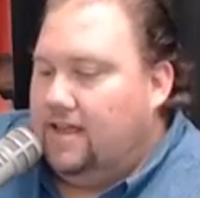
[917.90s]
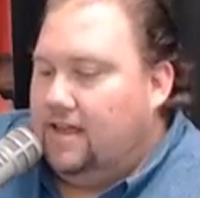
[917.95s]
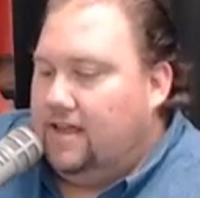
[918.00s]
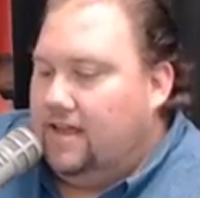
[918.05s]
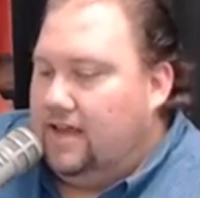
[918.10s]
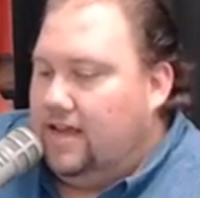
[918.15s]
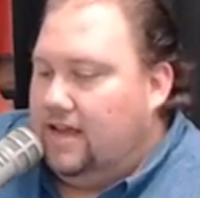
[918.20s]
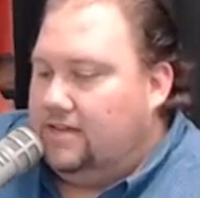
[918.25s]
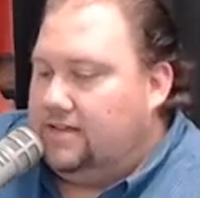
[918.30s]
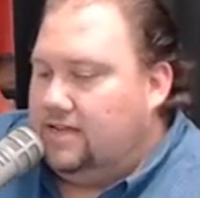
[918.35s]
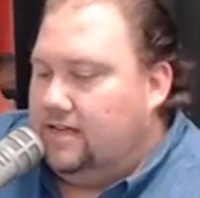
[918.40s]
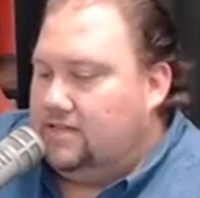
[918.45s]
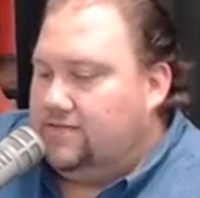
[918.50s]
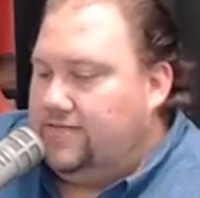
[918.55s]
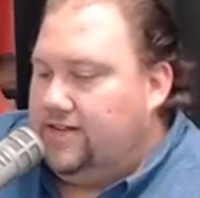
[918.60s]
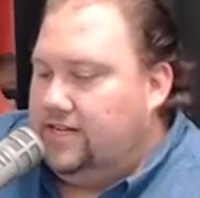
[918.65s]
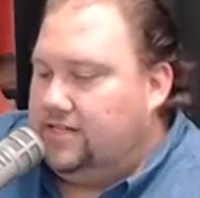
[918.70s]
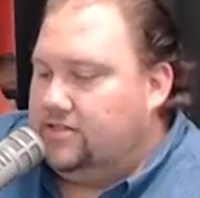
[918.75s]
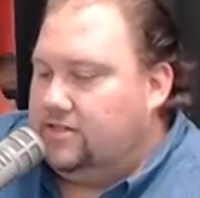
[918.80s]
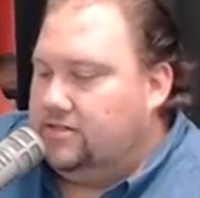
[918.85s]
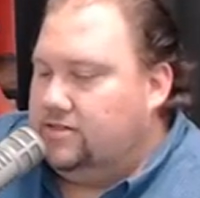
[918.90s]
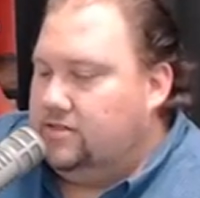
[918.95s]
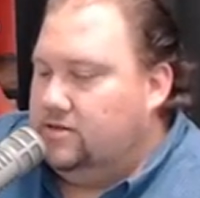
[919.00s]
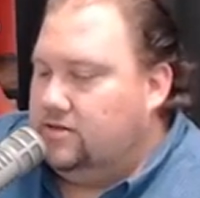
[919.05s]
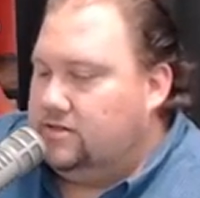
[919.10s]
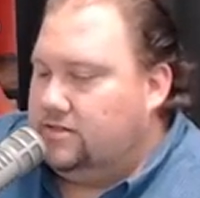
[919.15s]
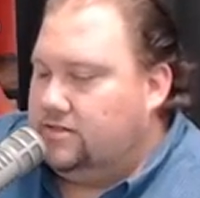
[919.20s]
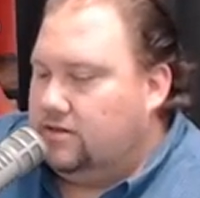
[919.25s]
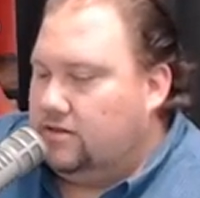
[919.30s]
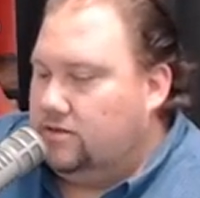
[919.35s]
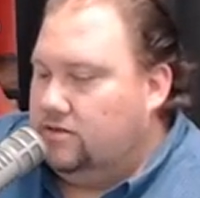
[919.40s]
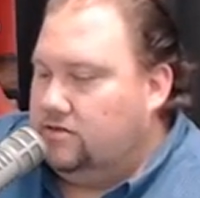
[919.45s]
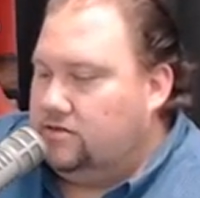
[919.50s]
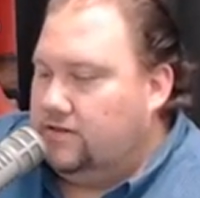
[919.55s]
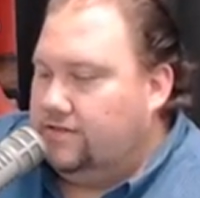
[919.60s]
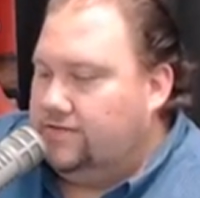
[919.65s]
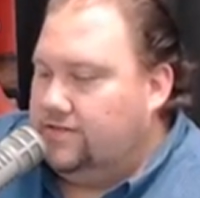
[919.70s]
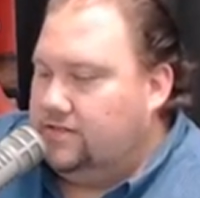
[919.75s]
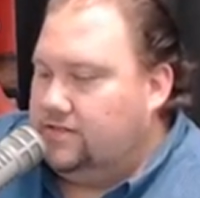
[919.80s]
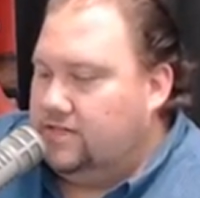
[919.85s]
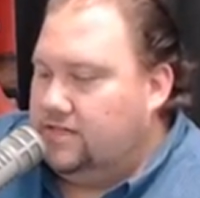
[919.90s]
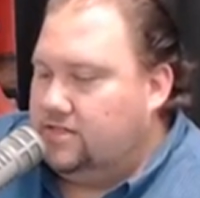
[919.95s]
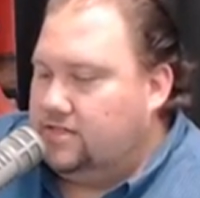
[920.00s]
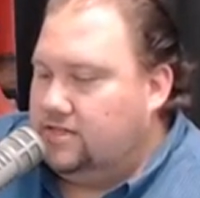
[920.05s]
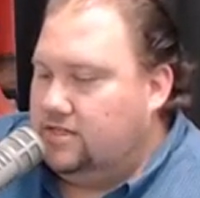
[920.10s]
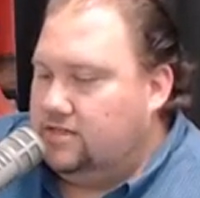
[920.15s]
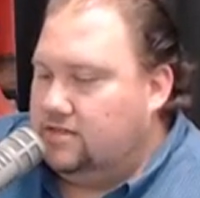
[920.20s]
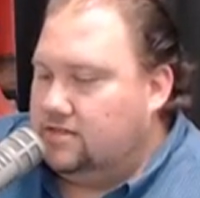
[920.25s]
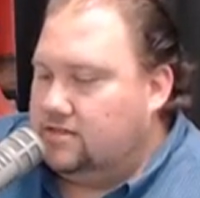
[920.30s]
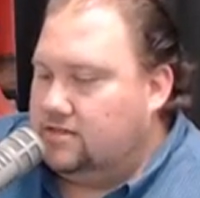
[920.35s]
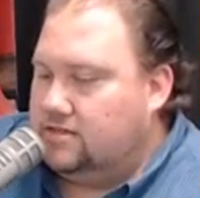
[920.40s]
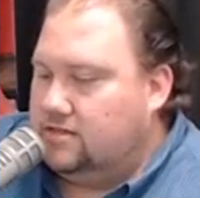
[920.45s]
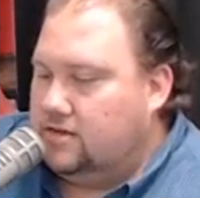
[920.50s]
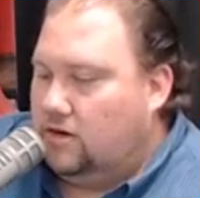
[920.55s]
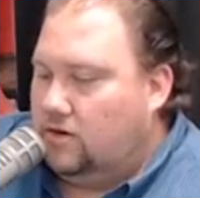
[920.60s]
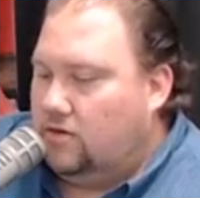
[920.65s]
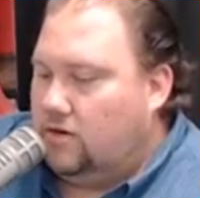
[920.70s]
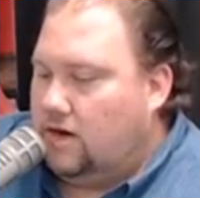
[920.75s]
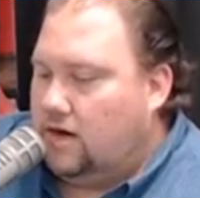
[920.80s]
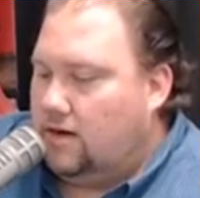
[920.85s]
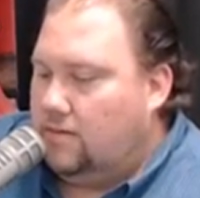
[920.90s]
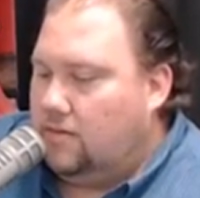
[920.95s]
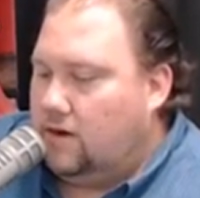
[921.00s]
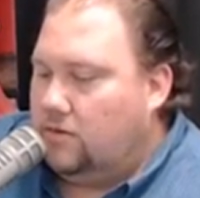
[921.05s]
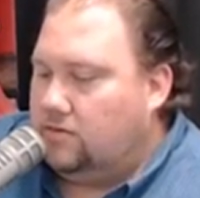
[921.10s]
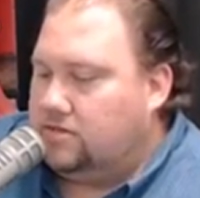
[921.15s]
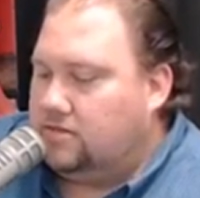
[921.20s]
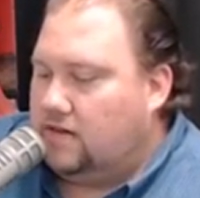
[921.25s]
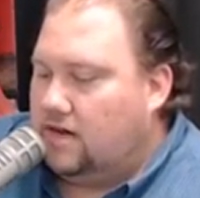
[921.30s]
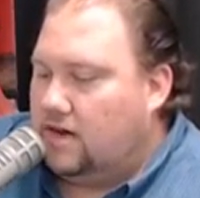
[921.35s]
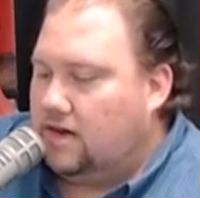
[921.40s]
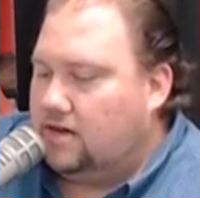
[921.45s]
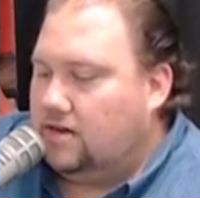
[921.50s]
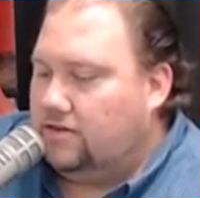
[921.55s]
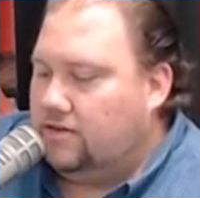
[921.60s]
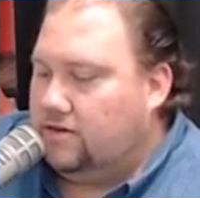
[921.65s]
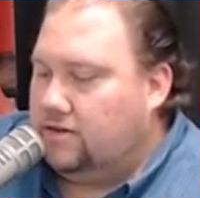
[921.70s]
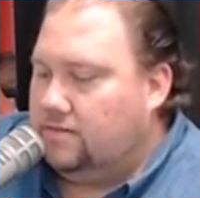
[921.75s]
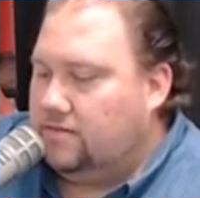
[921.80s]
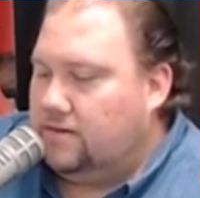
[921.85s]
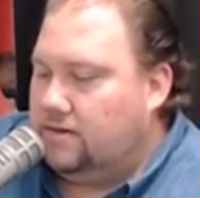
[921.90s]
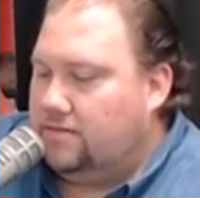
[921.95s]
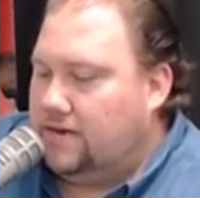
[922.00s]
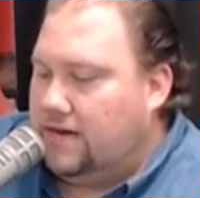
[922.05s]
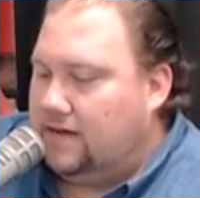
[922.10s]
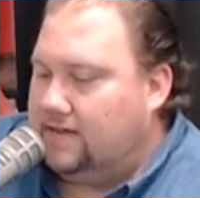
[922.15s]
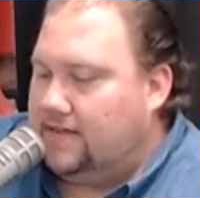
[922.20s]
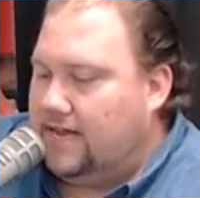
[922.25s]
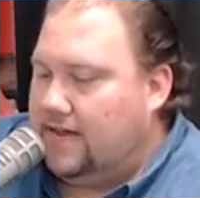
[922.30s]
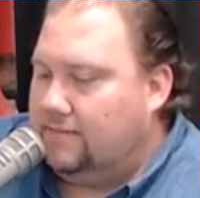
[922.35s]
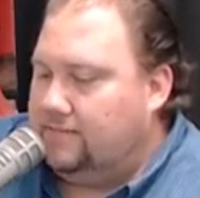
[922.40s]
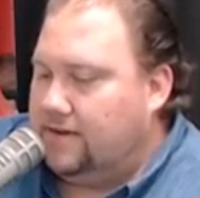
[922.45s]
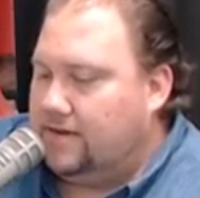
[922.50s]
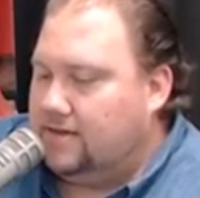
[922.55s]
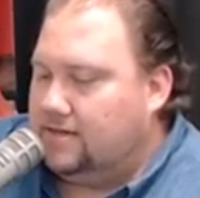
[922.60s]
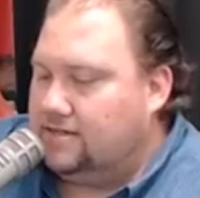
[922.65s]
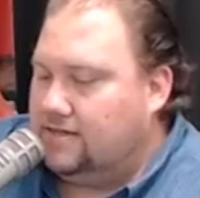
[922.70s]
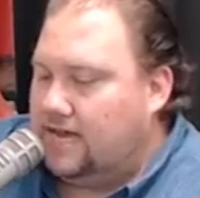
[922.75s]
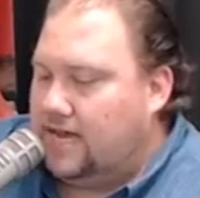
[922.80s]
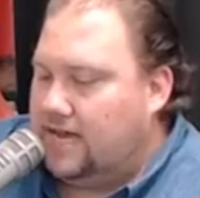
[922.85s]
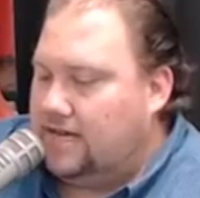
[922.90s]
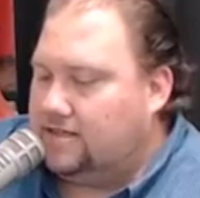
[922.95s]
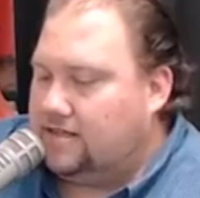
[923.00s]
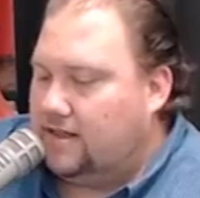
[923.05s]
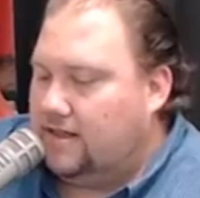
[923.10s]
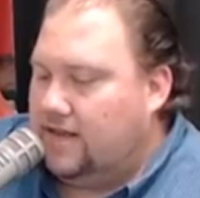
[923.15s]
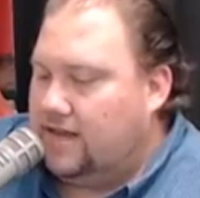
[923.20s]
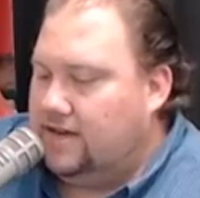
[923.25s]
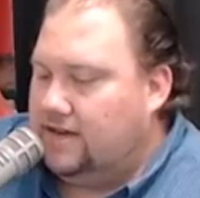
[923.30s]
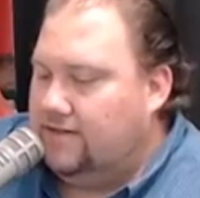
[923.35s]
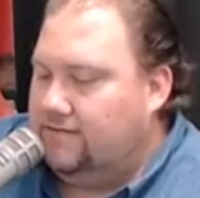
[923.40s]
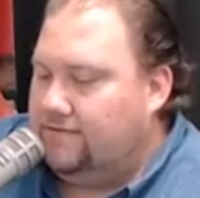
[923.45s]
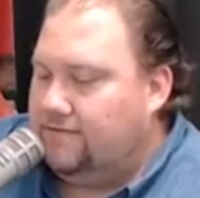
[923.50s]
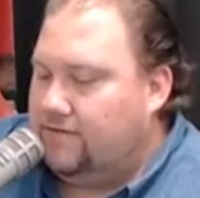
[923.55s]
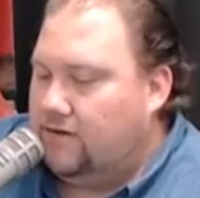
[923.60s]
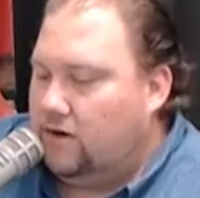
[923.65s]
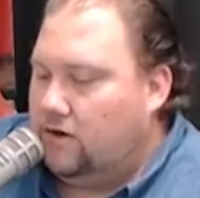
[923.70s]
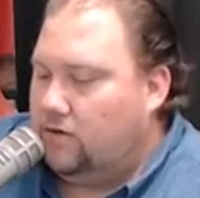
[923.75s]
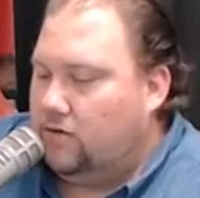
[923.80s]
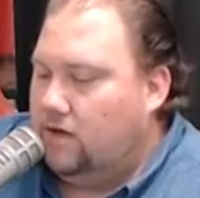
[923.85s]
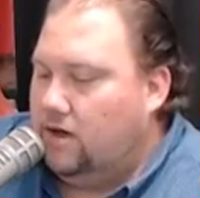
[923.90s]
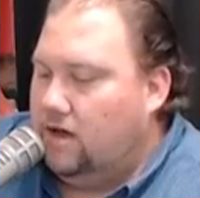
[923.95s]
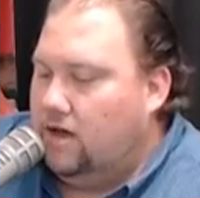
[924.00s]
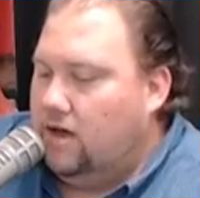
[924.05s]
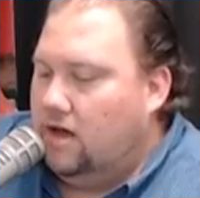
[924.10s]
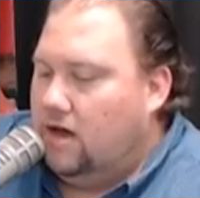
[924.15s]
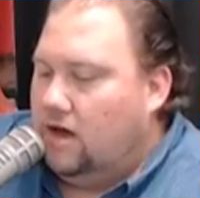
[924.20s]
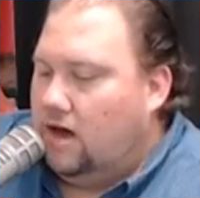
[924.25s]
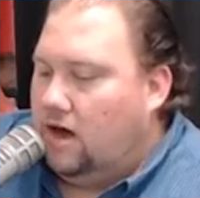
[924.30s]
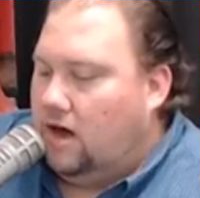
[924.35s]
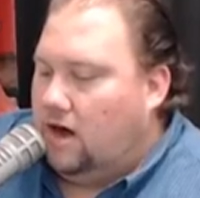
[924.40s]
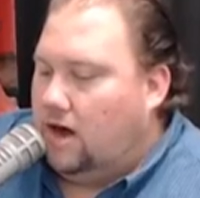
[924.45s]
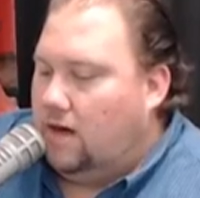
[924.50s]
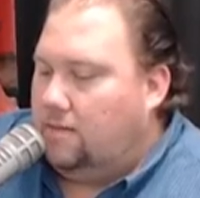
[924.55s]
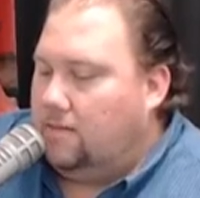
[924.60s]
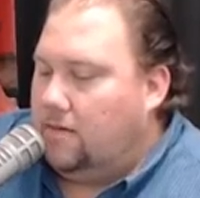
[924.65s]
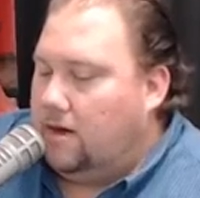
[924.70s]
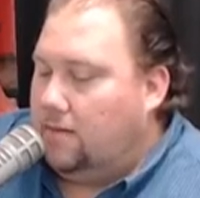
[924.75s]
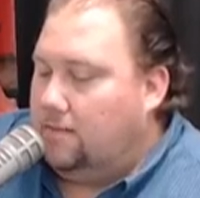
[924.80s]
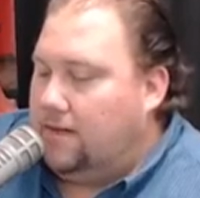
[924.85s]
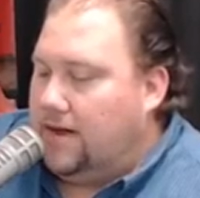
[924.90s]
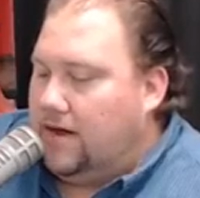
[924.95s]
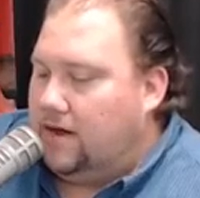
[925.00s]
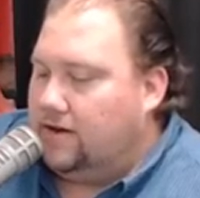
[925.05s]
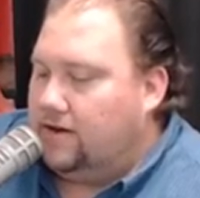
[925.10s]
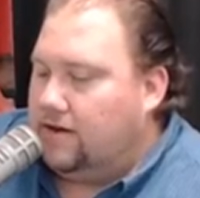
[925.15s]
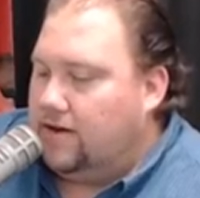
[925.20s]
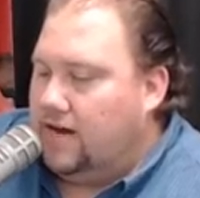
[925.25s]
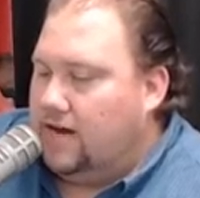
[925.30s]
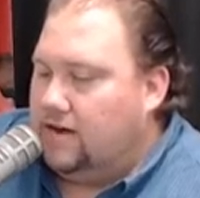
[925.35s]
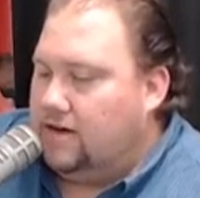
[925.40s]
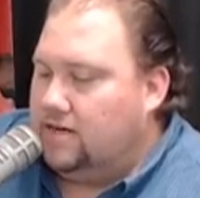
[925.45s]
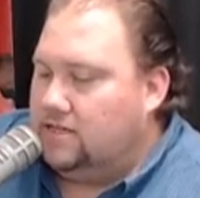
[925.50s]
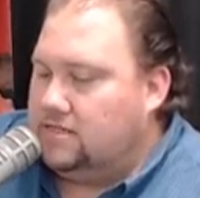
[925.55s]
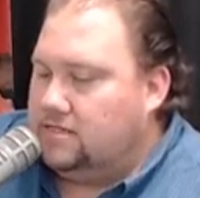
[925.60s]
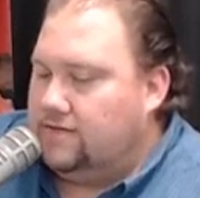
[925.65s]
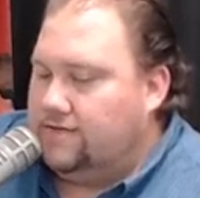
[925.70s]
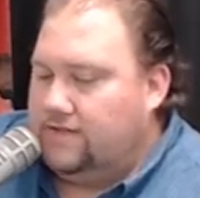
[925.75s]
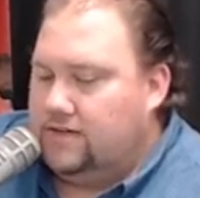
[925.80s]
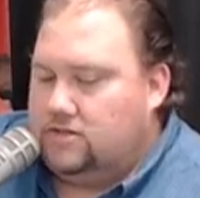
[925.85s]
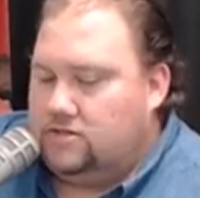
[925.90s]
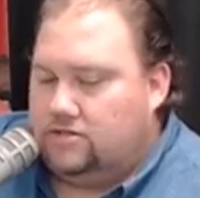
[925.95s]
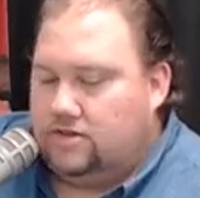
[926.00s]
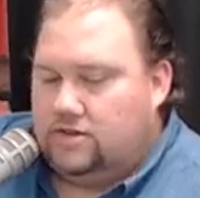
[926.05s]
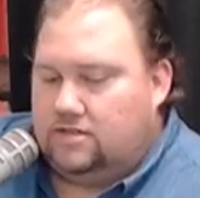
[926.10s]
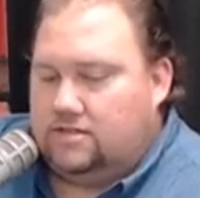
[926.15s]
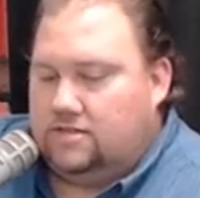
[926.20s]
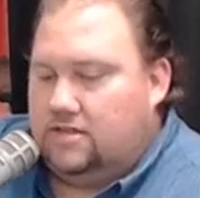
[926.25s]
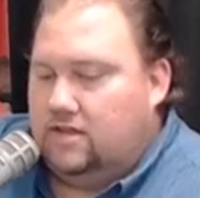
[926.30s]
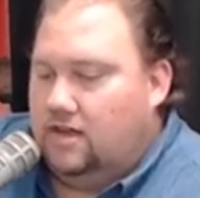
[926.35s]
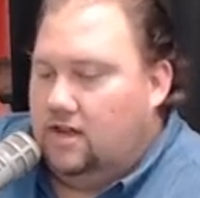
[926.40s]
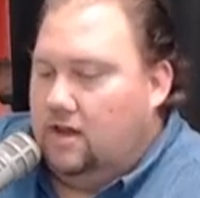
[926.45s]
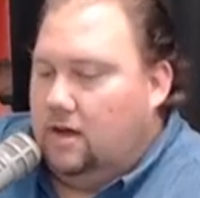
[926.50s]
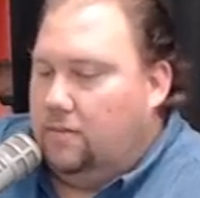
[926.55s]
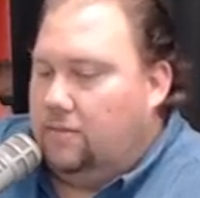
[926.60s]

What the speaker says: it features you. It's Salute to Physicians. So I was talking a little bit about that because it has a lot of info about your areas of interest.